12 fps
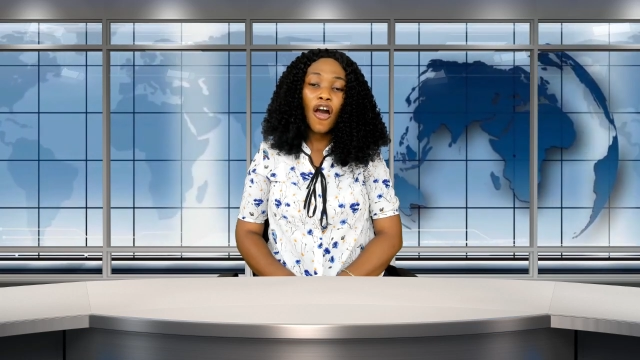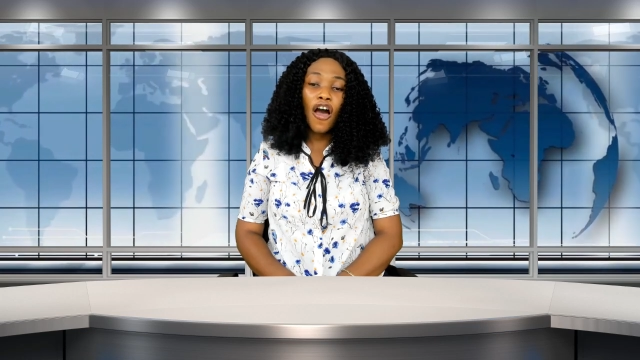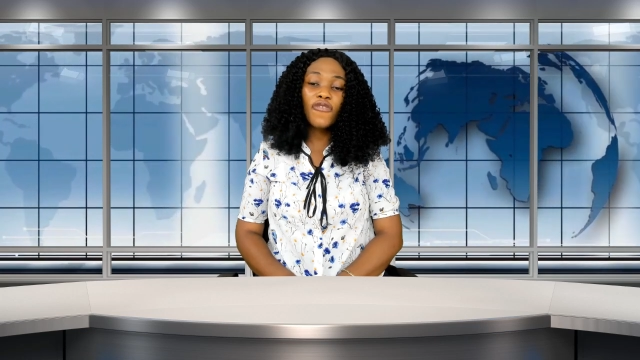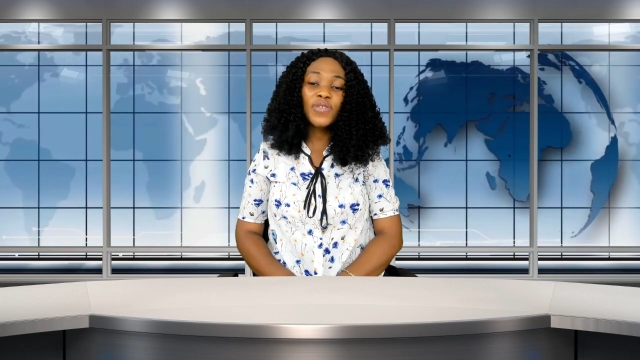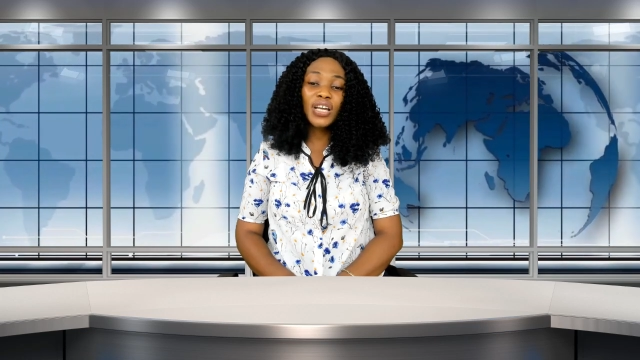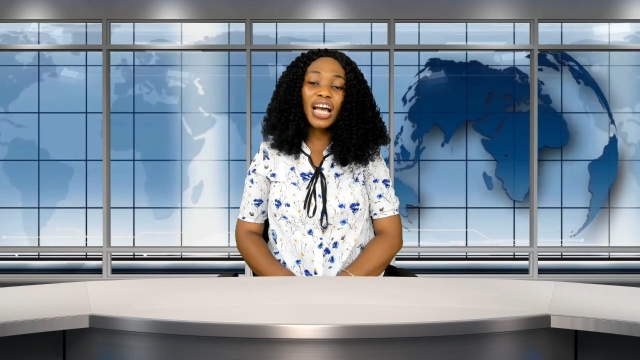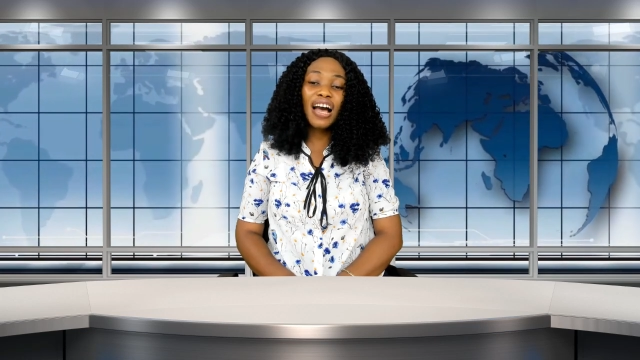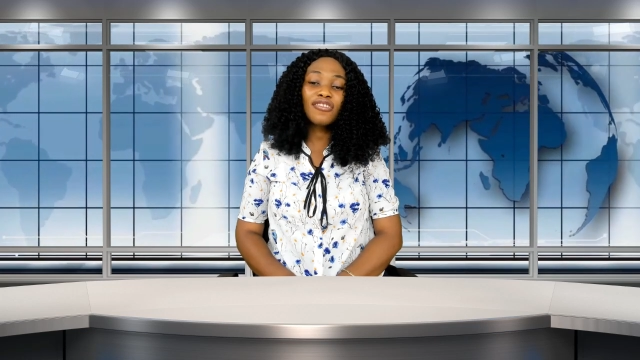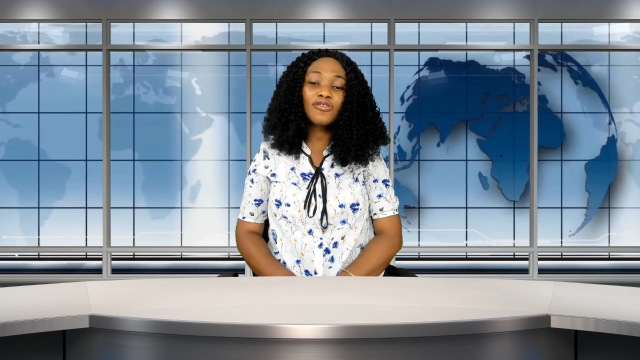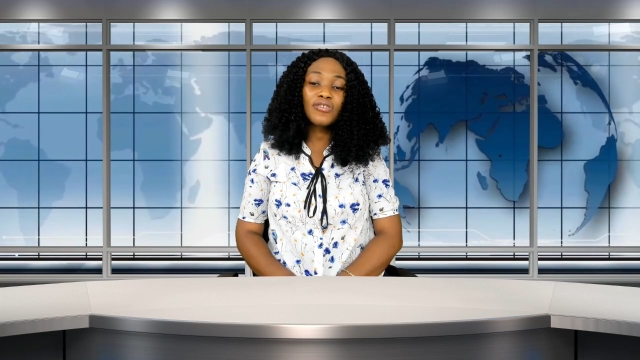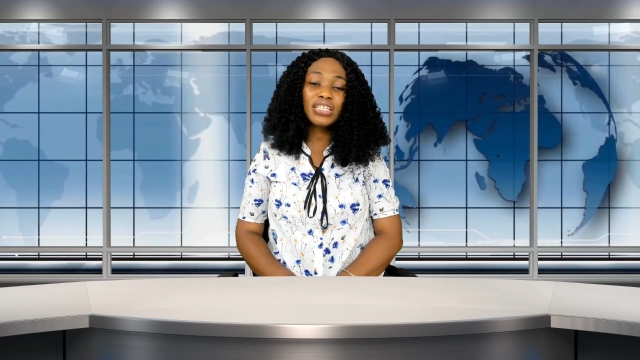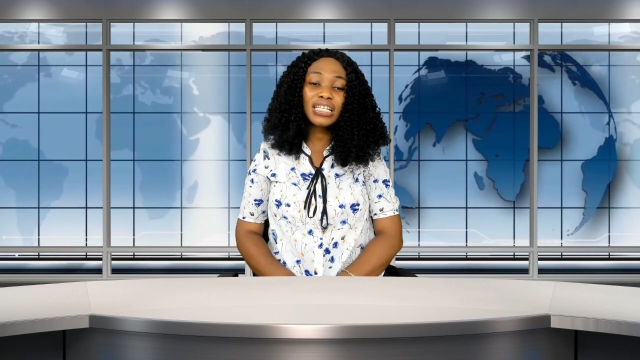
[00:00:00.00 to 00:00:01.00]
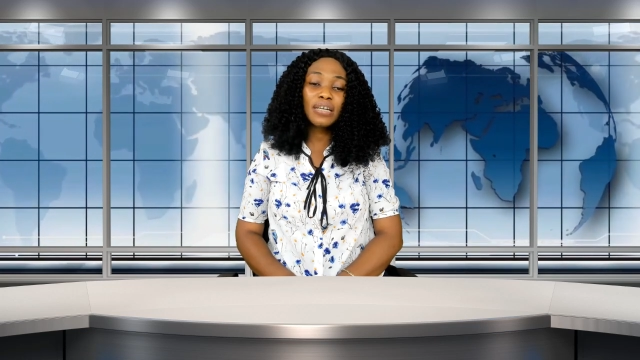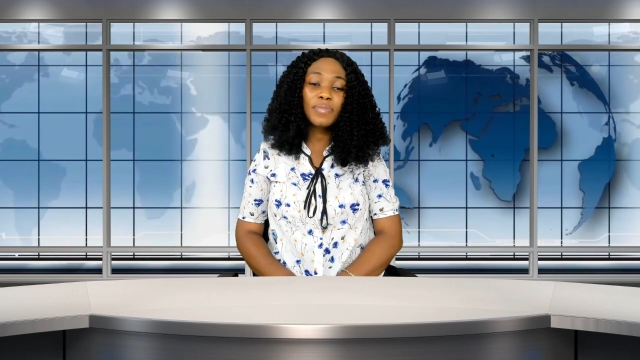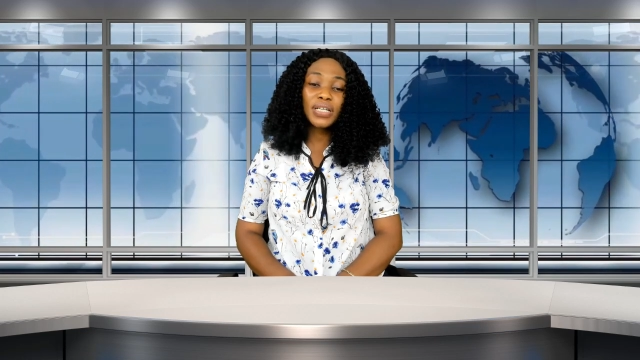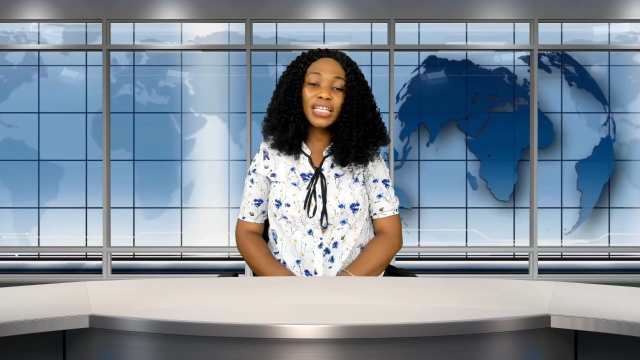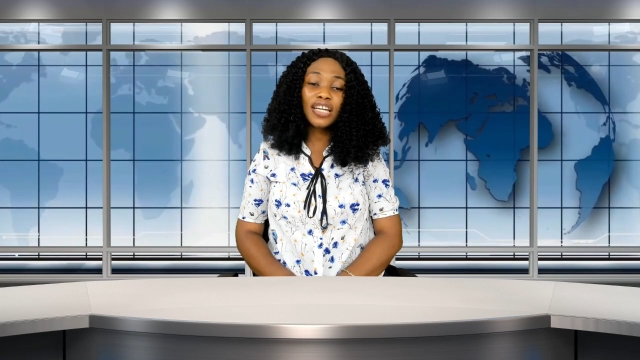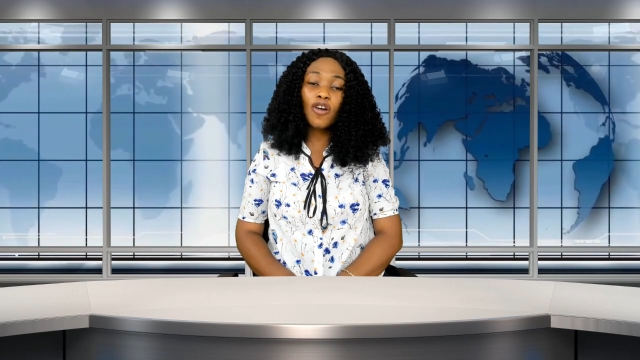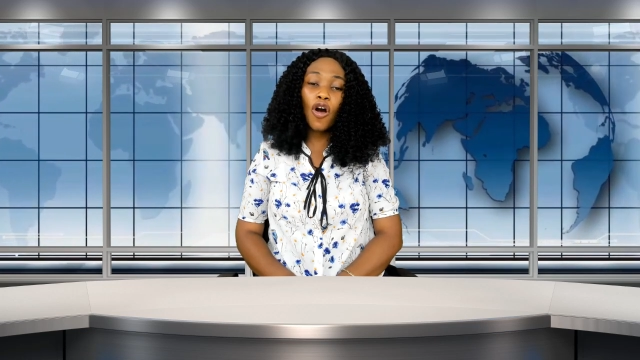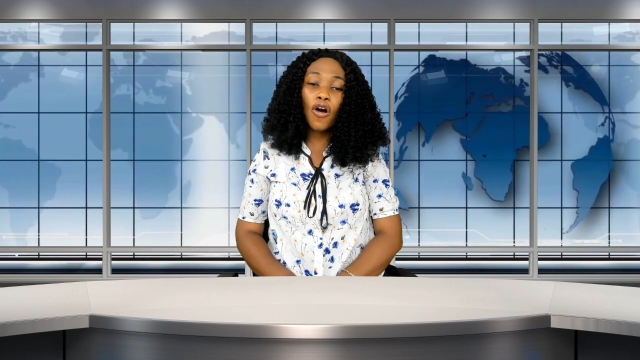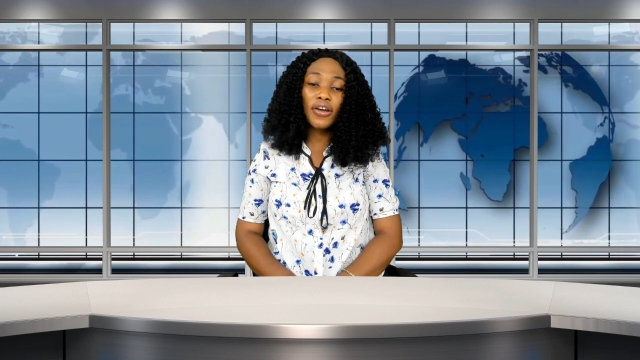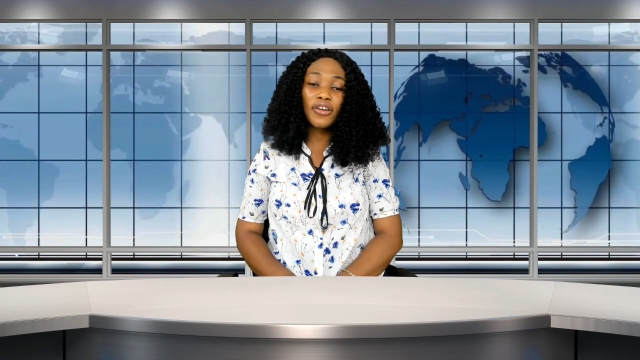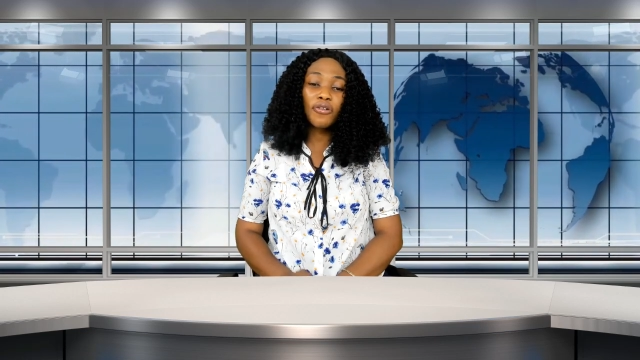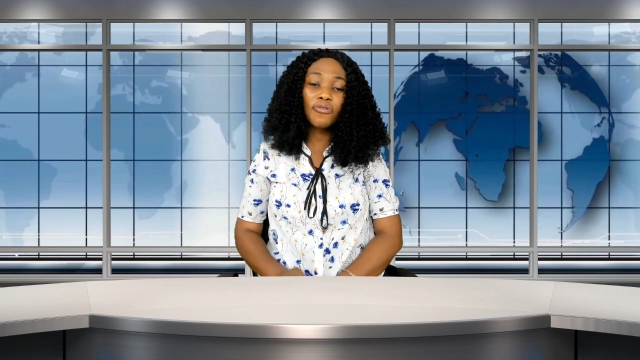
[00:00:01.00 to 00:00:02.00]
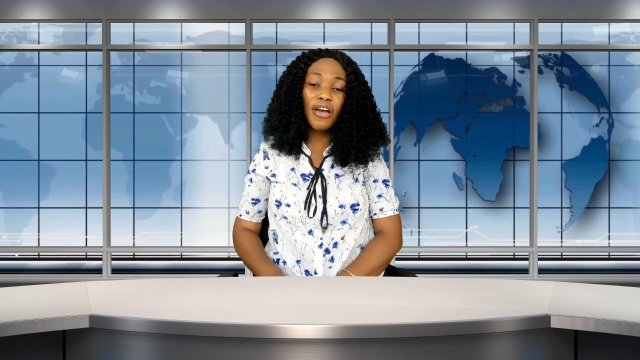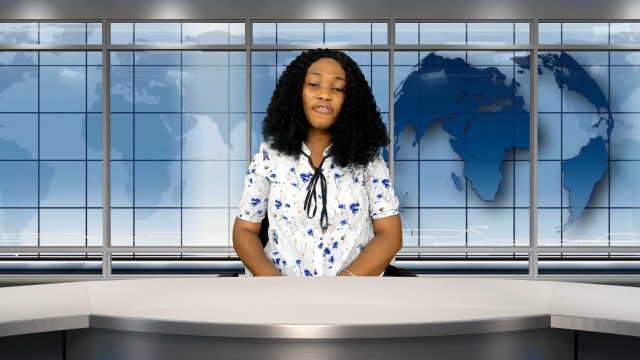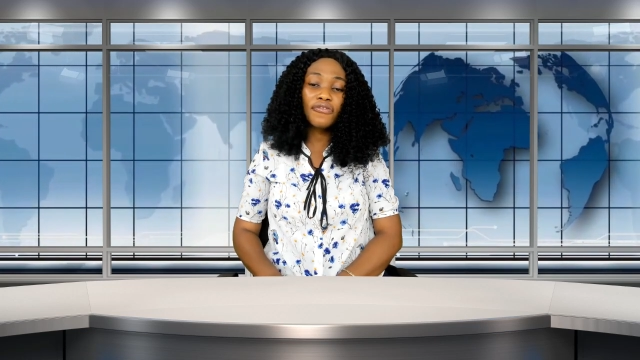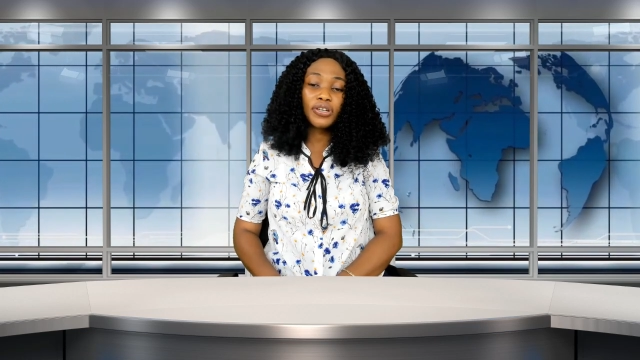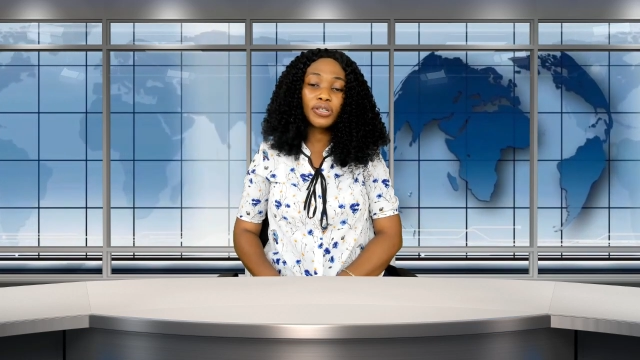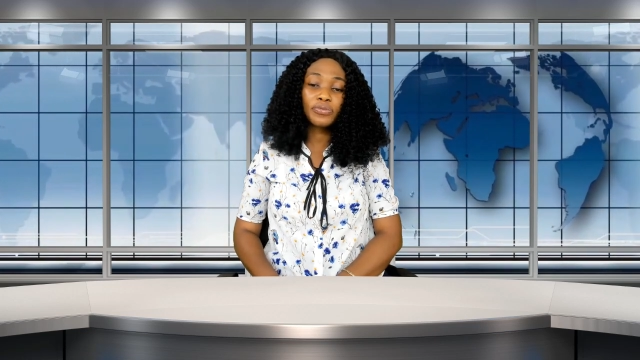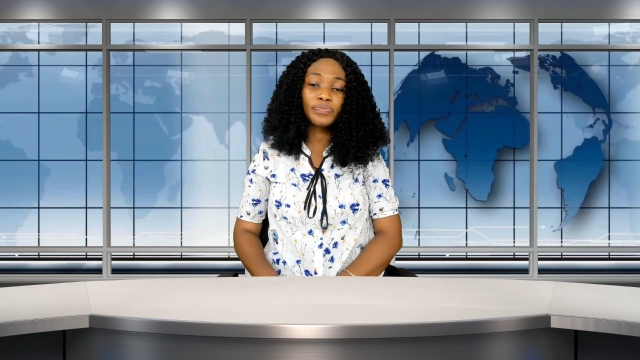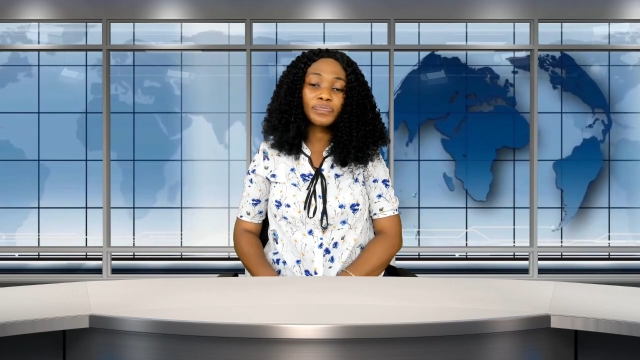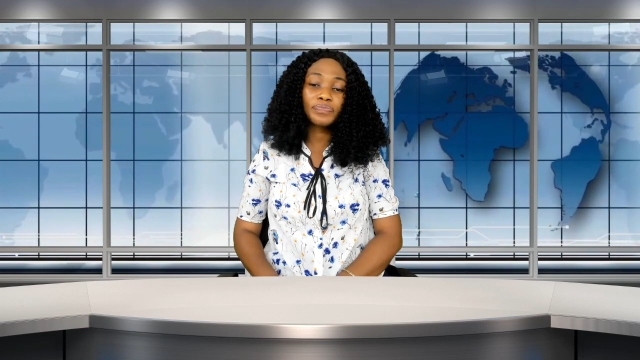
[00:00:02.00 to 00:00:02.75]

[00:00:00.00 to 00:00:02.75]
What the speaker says: of the country's limited oil revenue.